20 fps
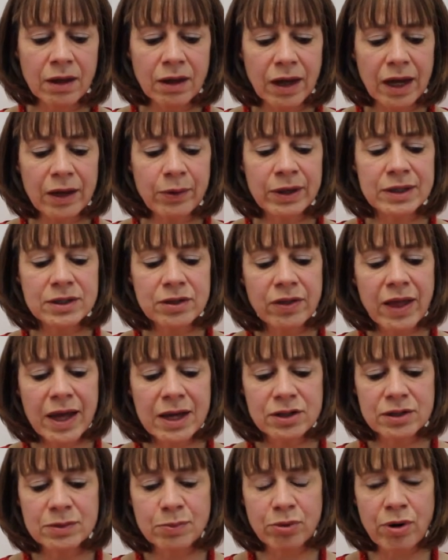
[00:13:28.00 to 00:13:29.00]
Anyway, so they're
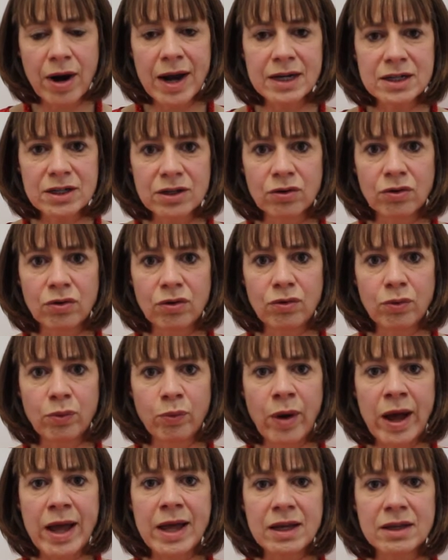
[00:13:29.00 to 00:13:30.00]
just practical
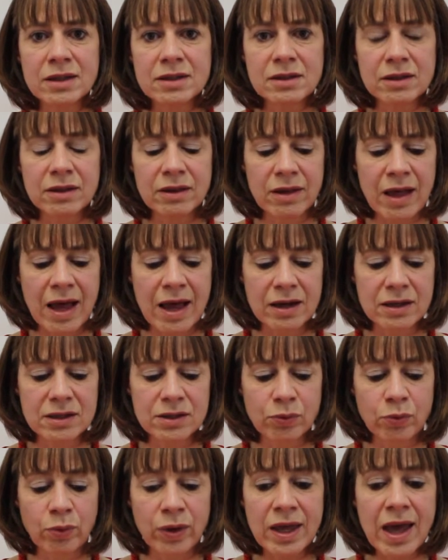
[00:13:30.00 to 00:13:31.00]
ways
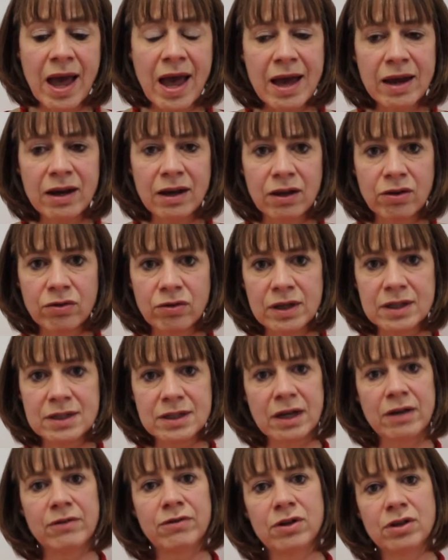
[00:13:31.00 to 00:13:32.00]
that we can increase
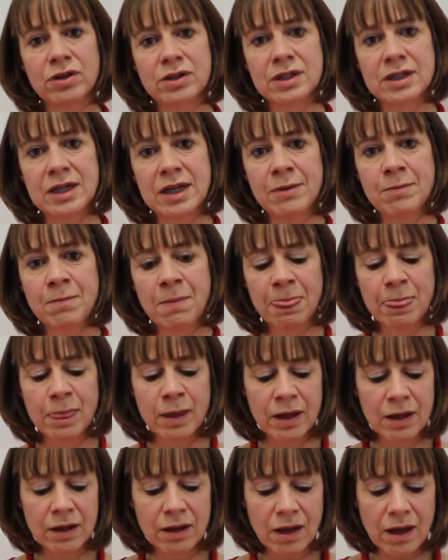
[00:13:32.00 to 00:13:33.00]
diversity.
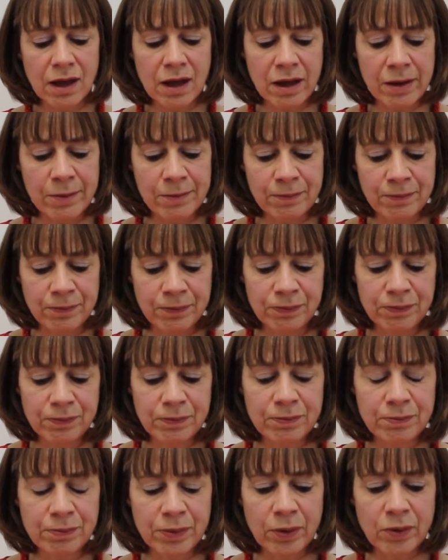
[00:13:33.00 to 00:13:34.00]

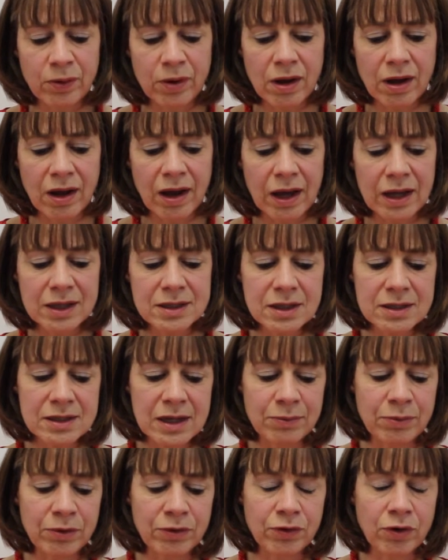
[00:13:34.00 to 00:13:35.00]
But as I
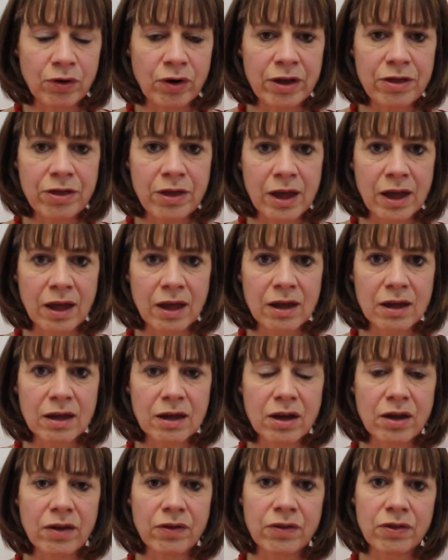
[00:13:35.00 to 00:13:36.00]
said before, I think
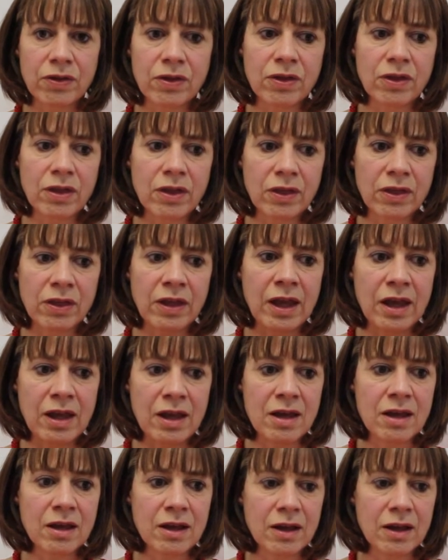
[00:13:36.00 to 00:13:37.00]
the